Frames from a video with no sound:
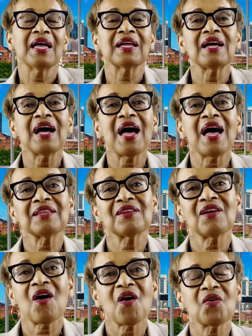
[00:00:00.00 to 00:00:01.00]
God
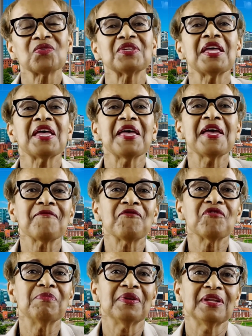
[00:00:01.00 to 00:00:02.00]
calls
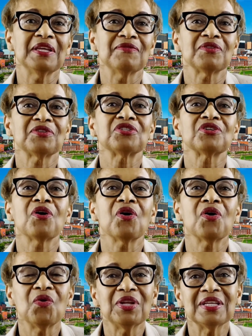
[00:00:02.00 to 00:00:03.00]
every believer to
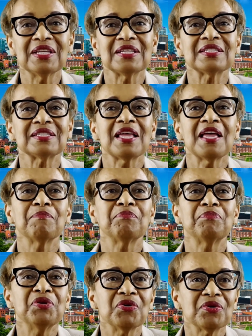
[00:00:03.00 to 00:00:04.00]
holiness and
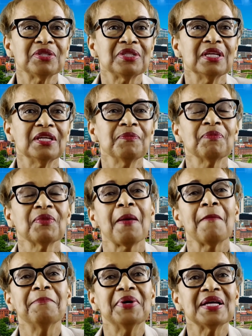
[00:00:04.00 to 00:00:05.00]
purity,
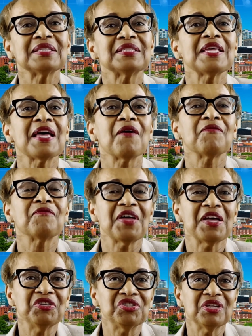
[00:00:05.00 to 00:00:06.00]
but
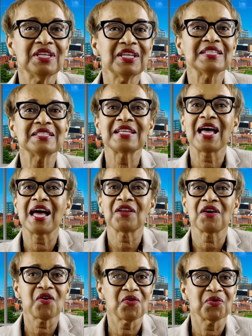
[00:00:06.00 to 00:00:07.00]
salvation is not
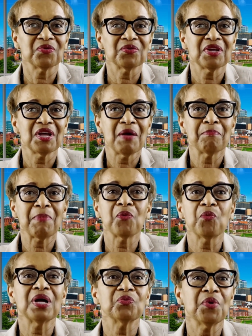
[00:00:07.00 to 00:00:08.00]
earned by
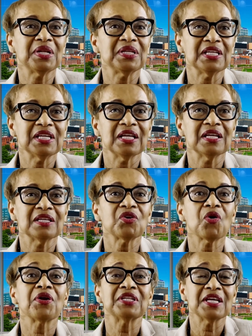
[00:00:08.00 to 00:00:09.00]
what one does
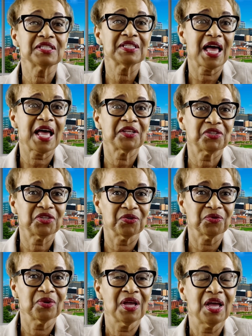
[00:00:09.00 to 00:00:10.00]
or does not do.